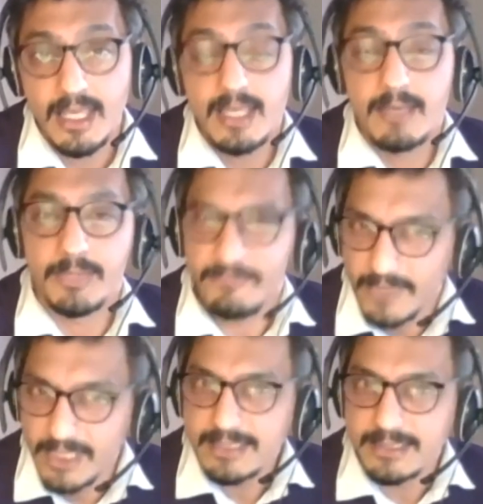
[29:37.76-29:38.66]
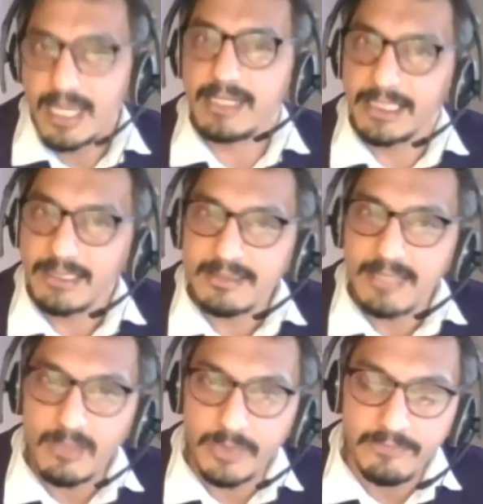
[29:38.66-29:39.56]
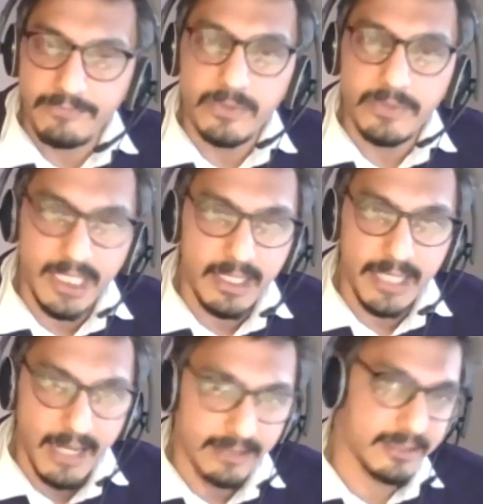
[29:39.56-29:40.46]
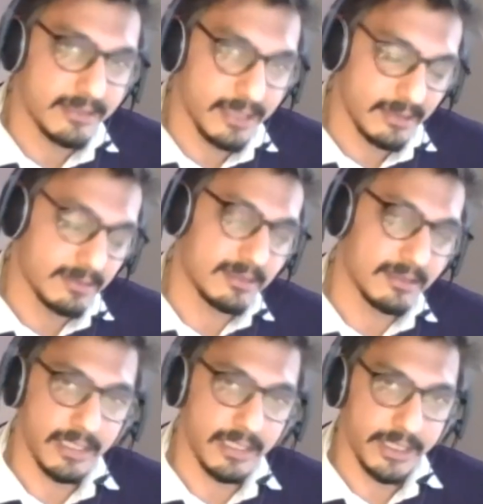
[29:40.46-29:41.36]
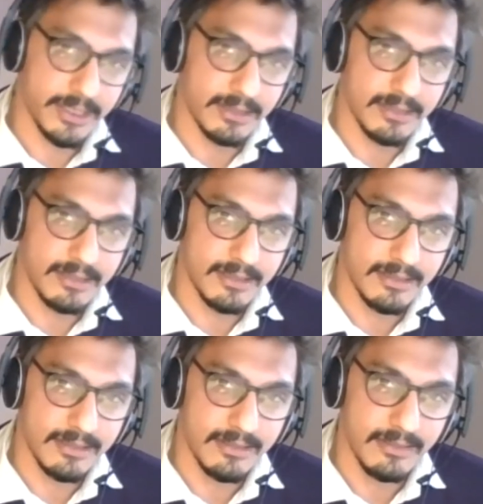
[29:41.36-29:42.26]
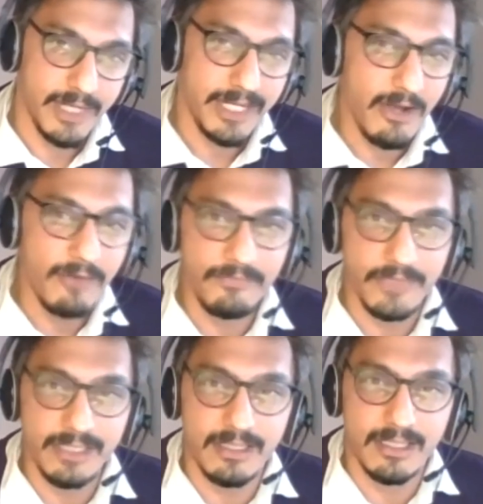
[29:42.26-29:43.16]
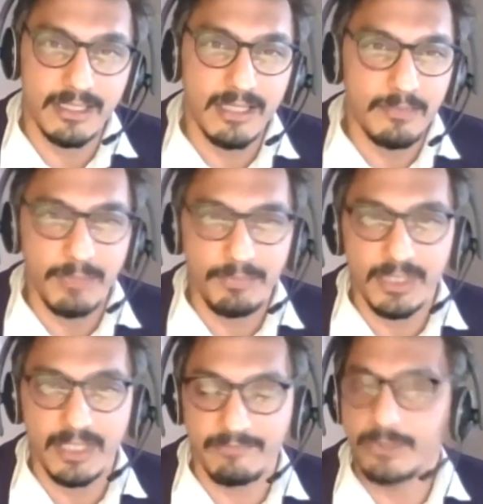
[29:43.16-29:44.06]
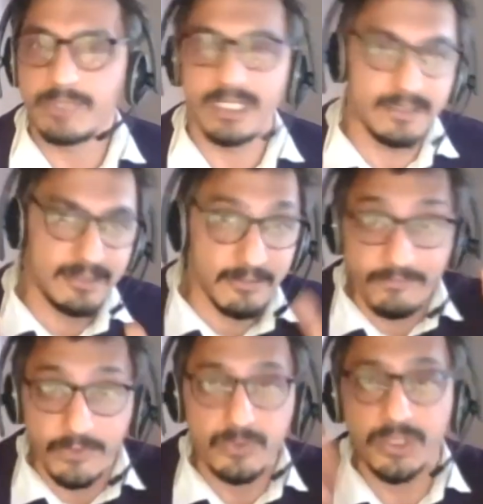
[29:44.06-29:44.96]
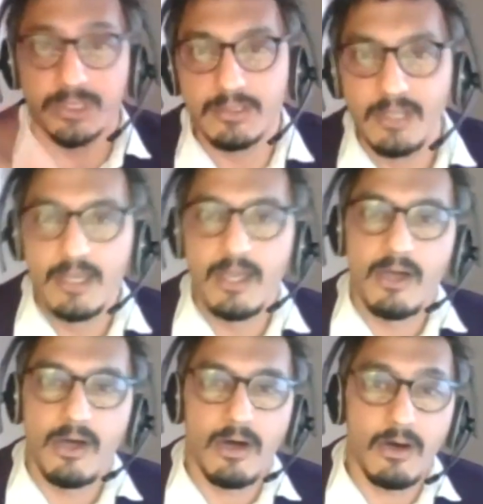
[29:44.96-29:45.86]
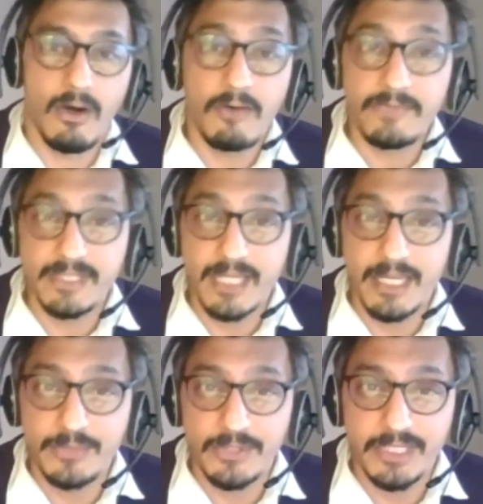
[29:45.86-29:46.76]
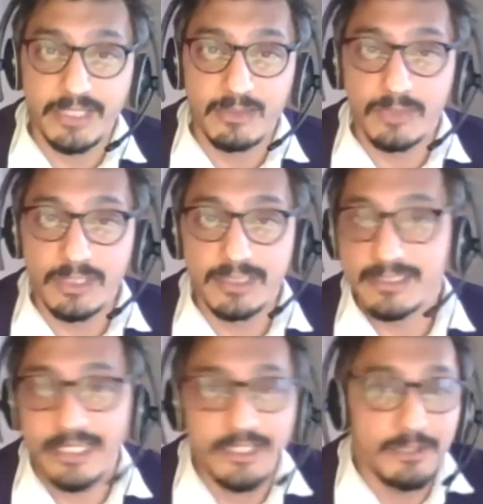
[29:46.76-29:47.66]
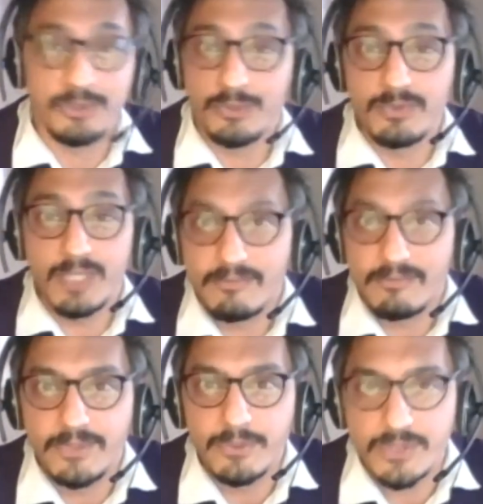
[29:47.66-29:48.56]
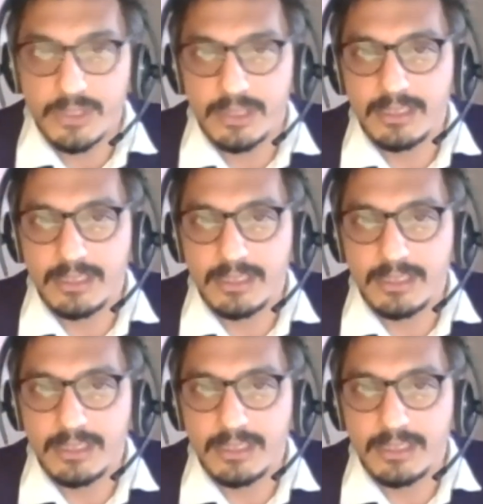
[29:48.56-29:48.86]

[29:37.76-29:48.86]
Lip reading: But first, I'd like to start with a few key characteristic considerations. Very often, young people are viewed as the future, Oftentimes you'll hear the words, youth are the future.